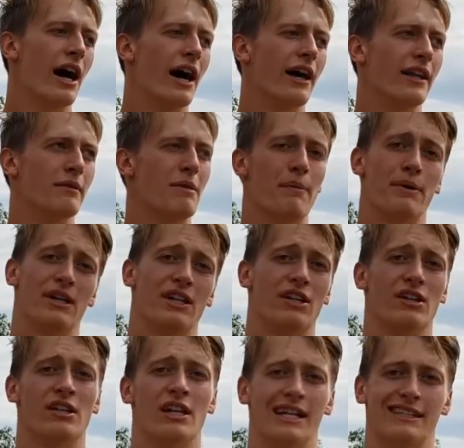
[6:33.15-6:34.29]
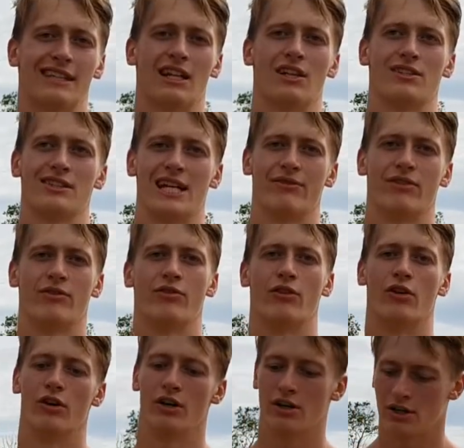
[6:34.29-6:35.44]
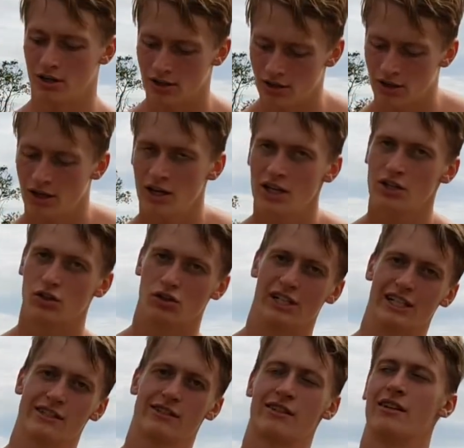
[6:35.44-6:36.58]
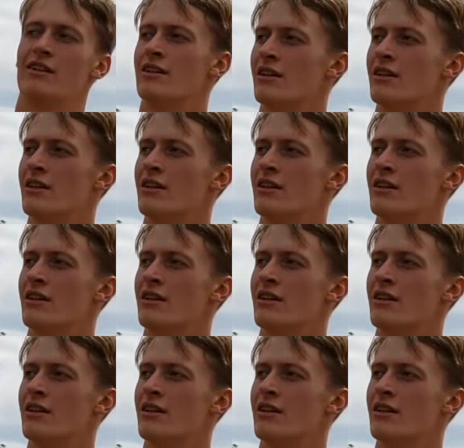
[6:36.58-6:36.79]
and in my opinion, it's a lot safer for your knees.